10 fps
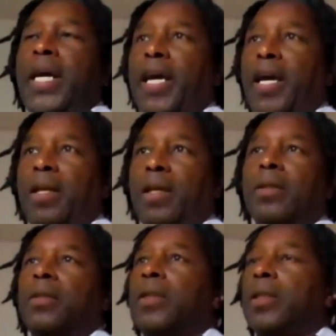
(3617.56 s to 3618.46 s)

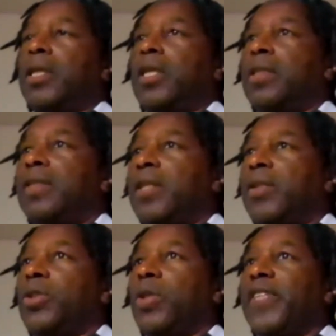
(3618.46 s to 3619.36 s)
and the
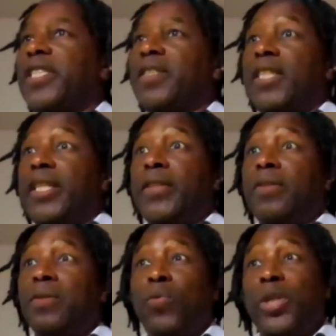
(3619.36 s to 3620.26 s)

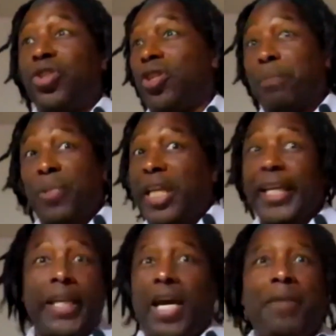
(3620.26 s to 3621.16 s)
conservancies, which are
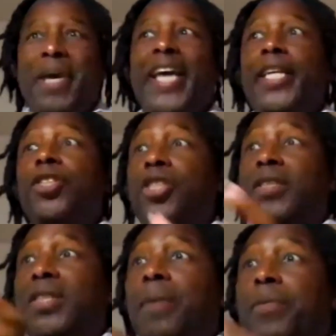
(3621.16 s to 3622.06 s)
completely unmanaged,
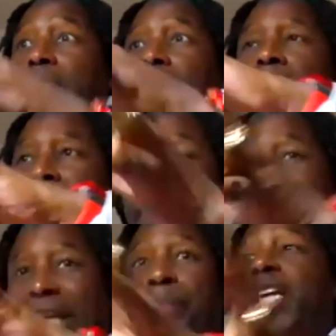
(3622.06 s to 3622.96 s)
except they're
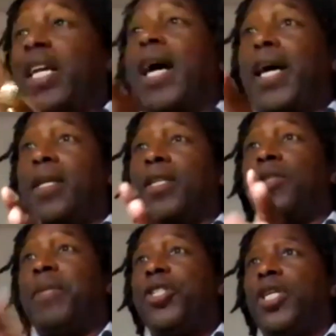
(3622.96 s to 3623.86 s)
keeping an eye on the
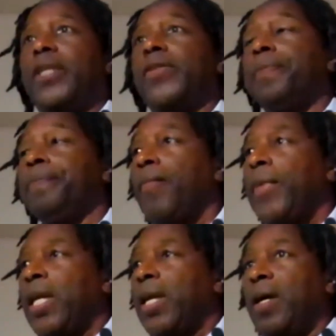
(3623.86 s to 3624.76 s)
species.
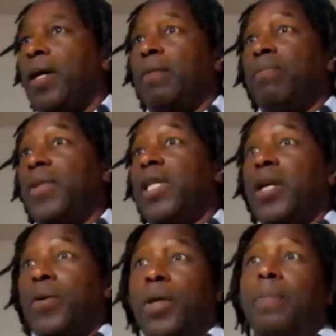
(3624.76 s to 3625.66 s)
Uh,
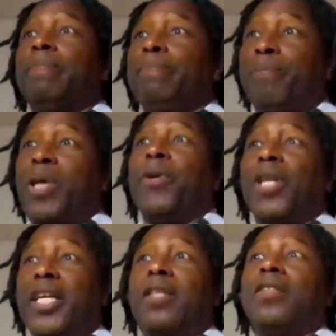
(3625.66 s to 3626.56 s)
there were
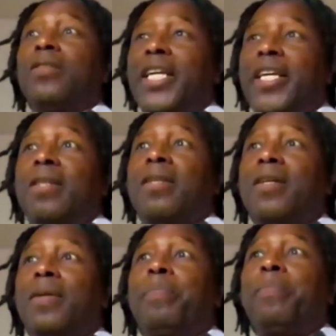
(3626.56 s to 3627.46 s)
people in the in
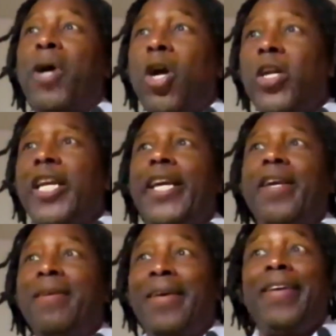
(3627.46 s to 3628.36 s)
the
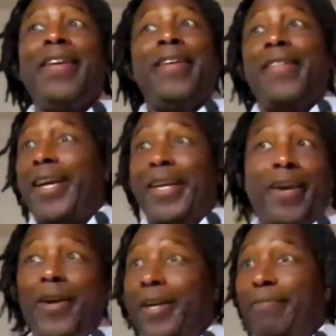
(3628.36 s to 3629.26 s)
party that
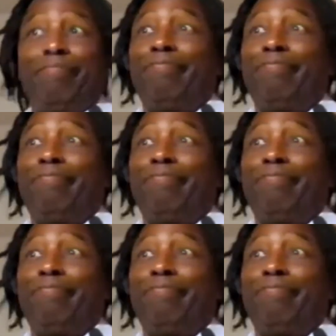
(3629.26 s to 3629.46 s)
carried